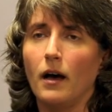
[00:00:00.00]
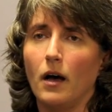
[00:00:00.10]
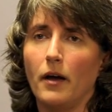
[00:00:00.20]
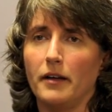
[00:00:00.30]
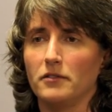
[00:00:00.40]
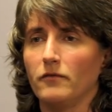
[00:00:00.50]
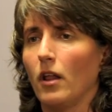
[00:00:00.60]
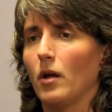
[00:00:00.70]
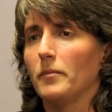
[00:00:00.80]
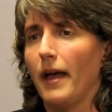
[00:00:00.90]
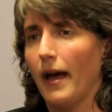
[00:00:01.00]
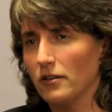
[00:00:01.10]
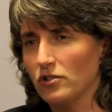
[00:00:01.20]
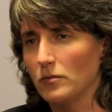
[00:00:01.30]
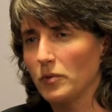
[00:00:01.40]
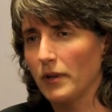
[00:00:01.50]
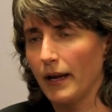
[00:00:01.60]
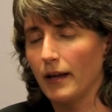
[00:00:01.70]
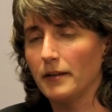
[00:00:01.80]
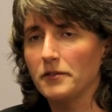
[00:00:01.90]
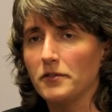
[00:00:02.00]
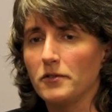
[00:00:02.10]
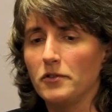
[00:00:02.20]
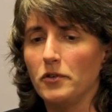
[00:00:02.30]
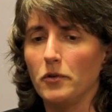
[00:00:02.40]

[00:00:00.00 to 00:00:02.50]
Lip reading: has developed action plans